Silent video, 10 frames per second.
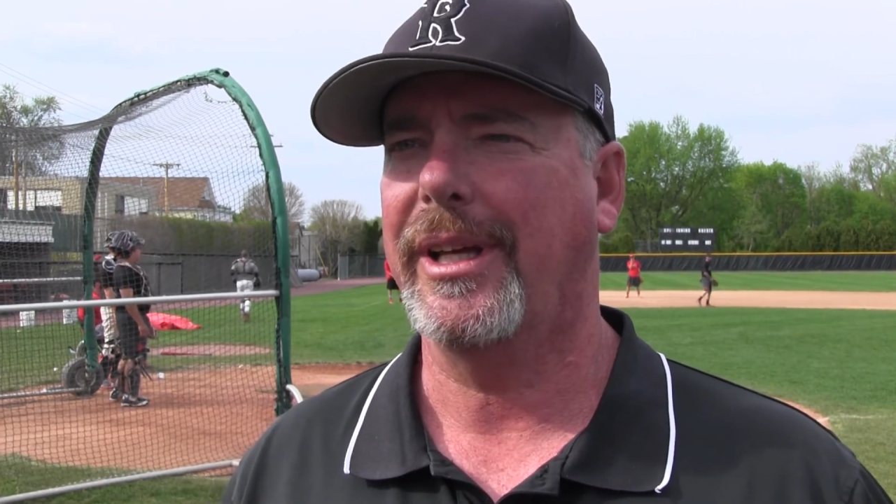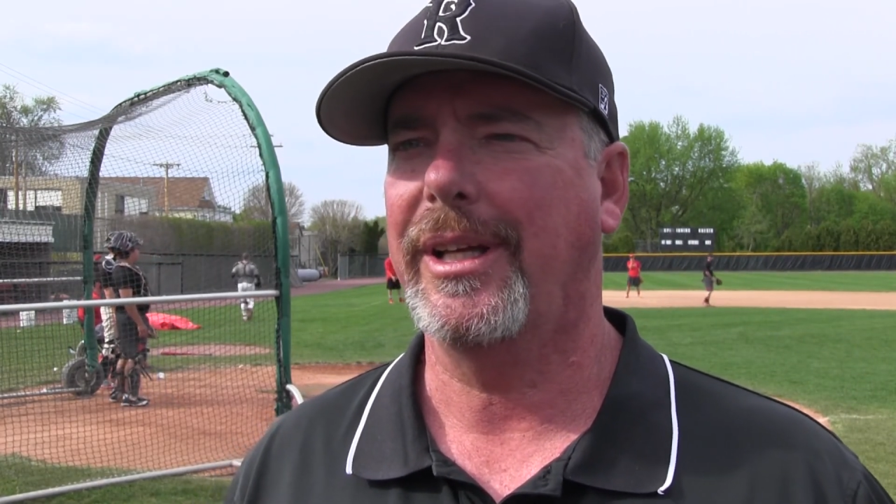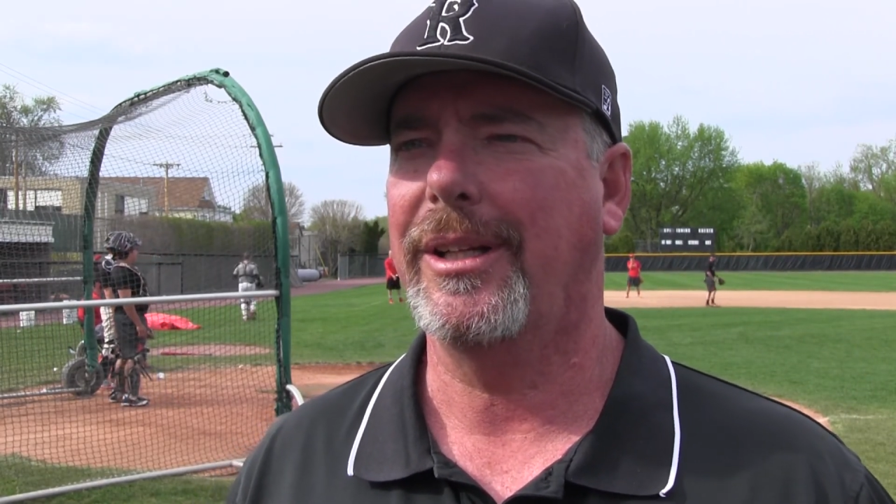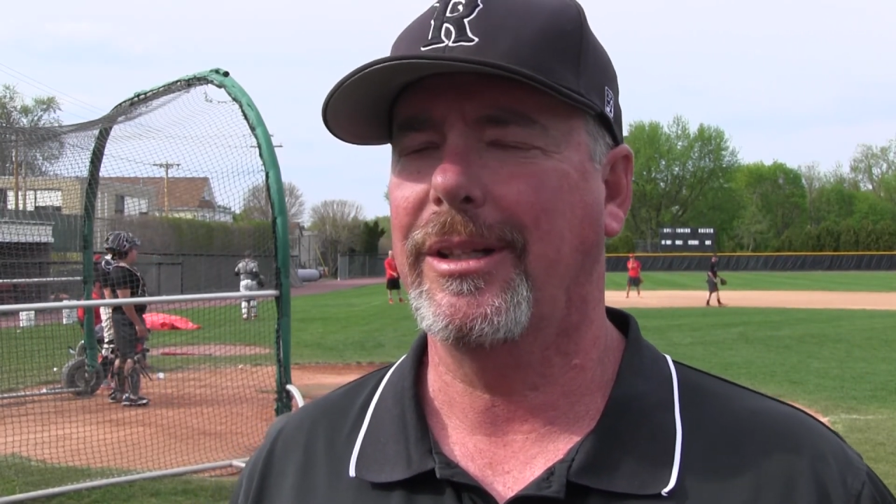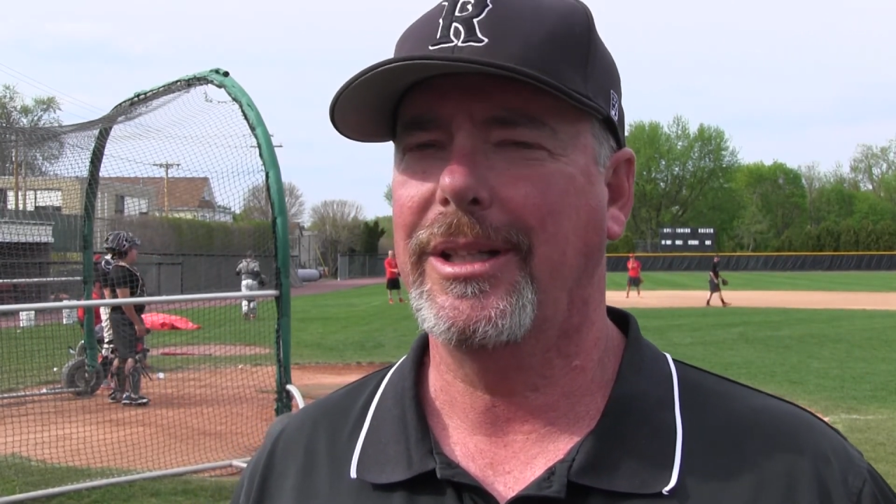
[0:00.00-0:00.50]

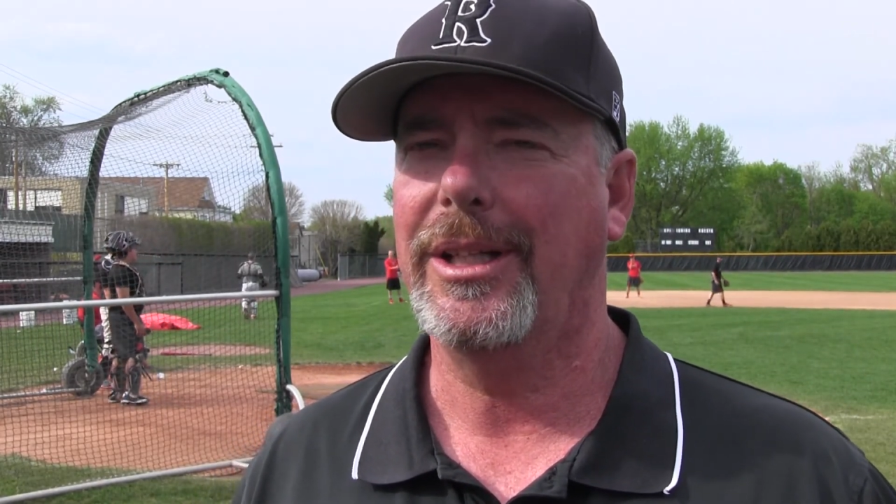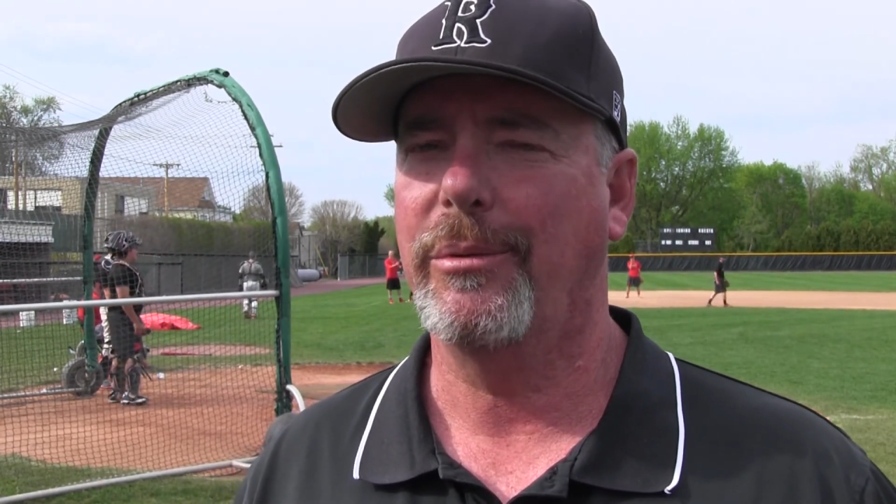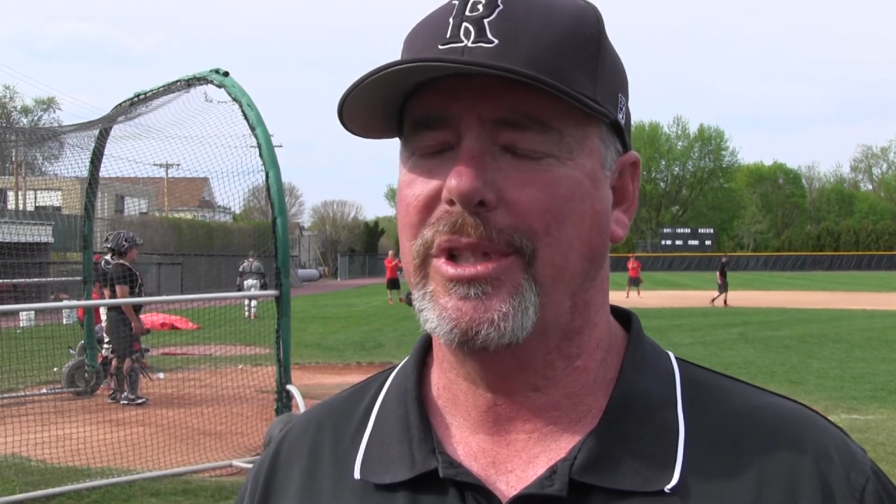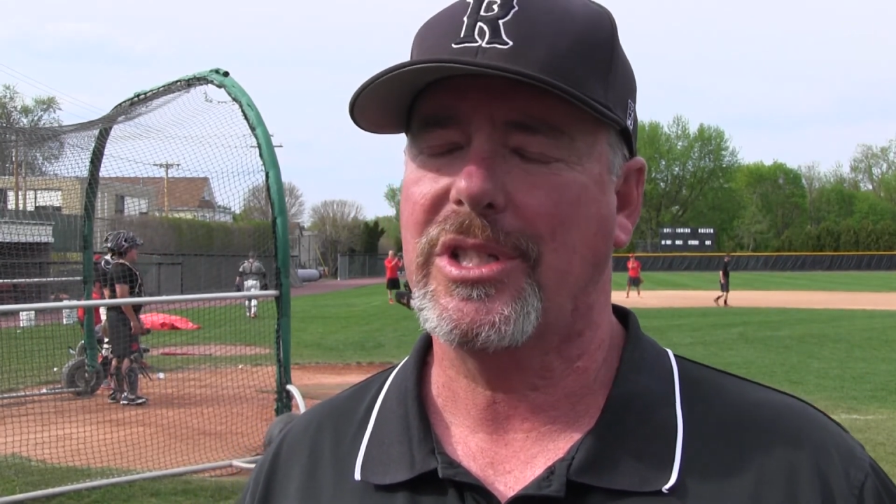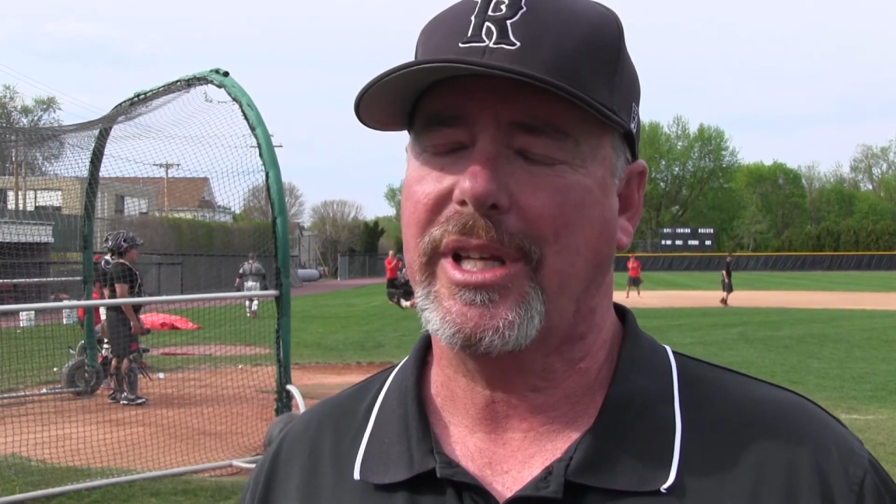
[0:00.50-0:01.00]
and
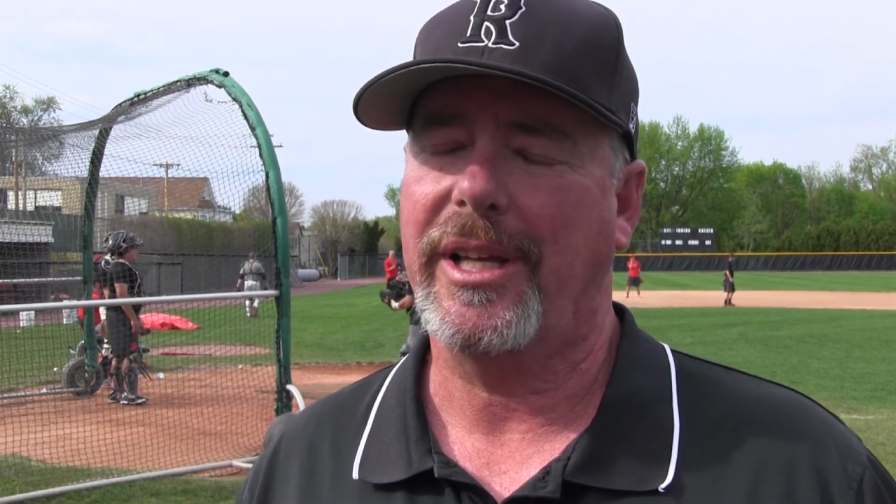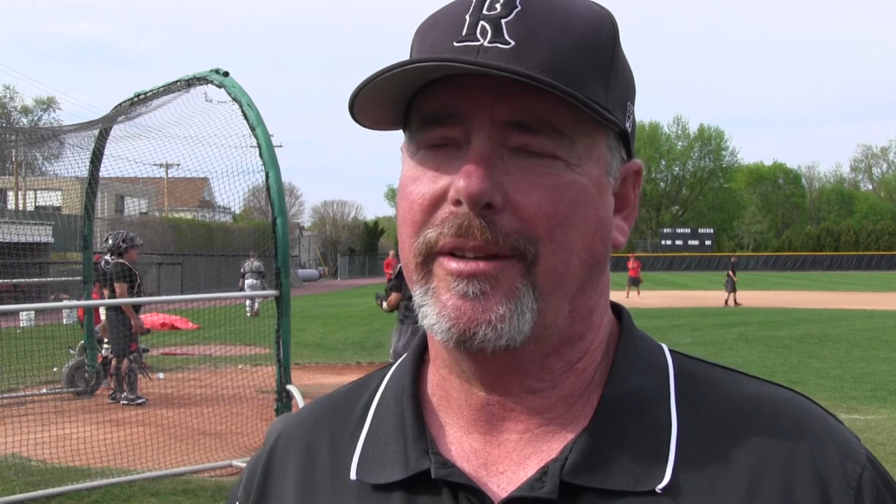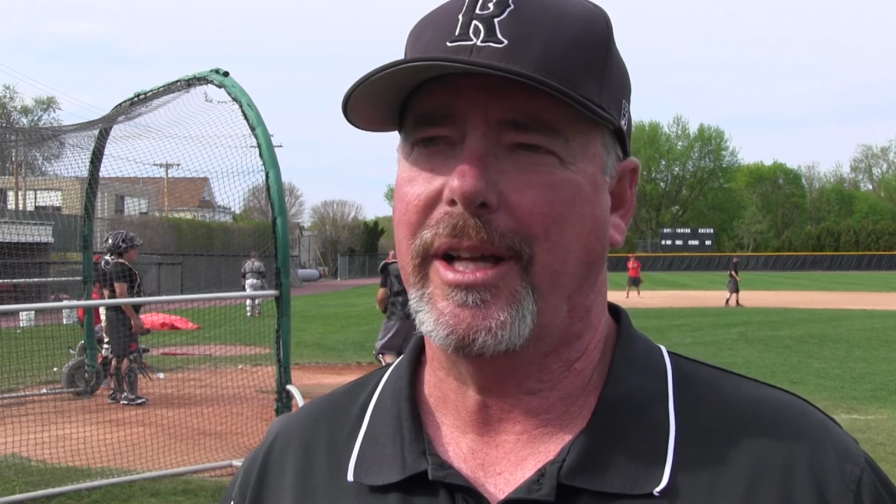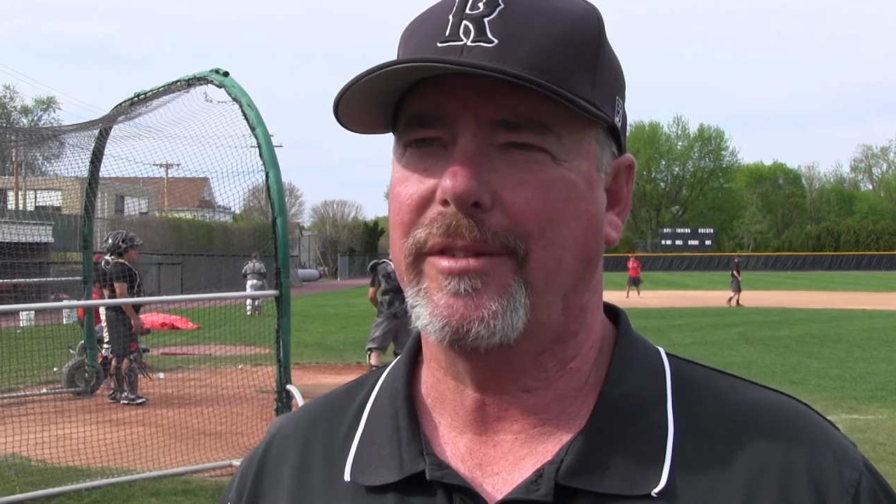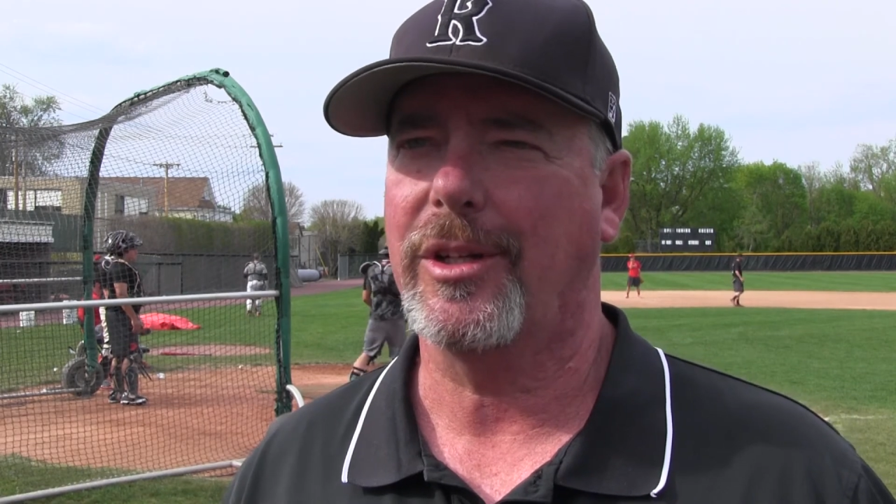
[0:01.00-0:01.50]
we just
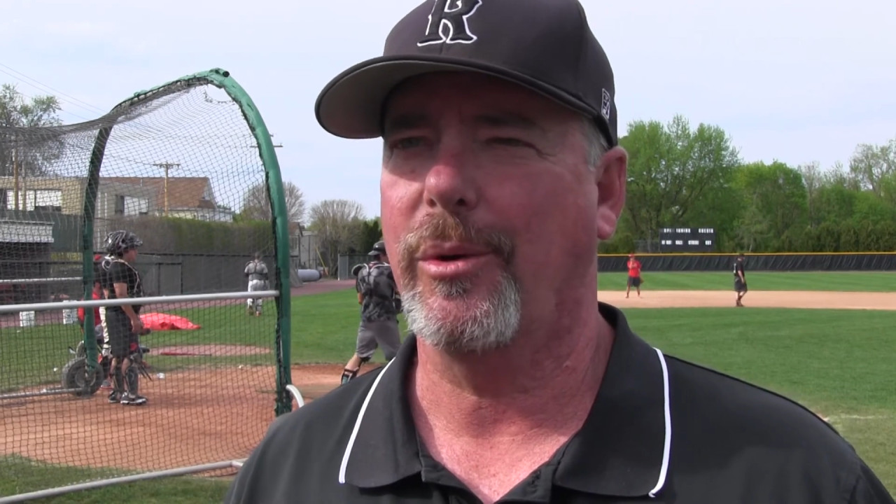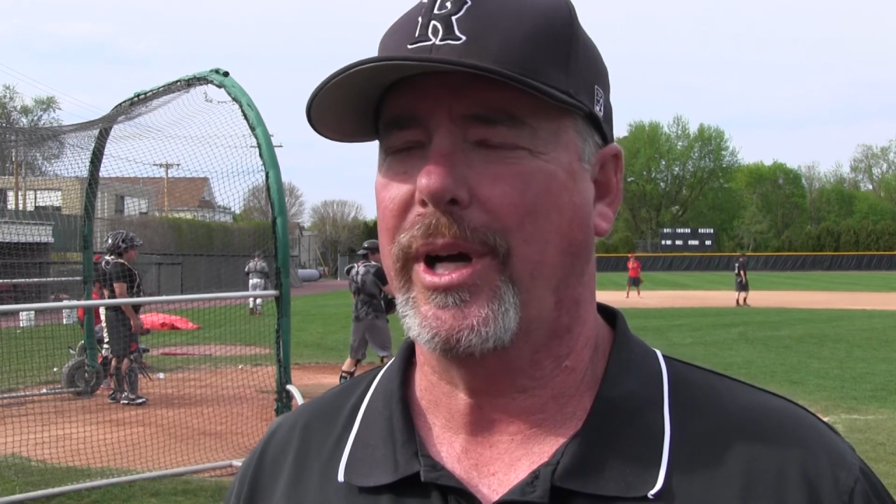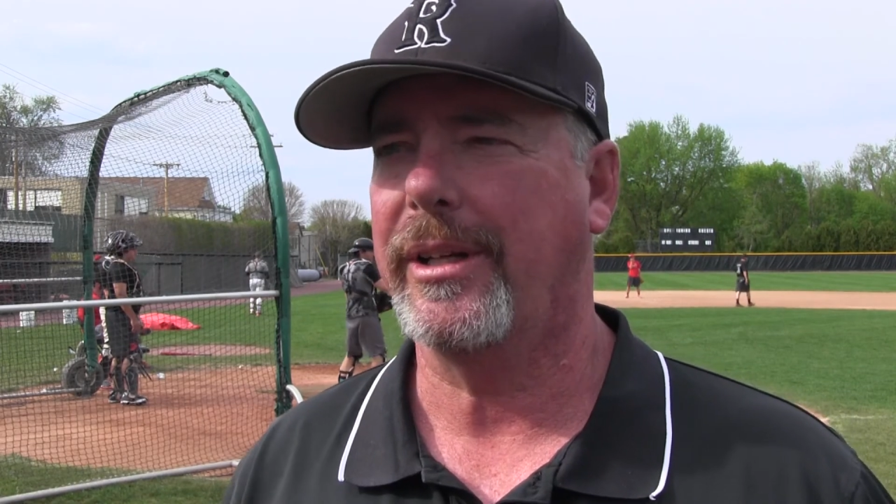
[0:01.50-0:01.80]
have to go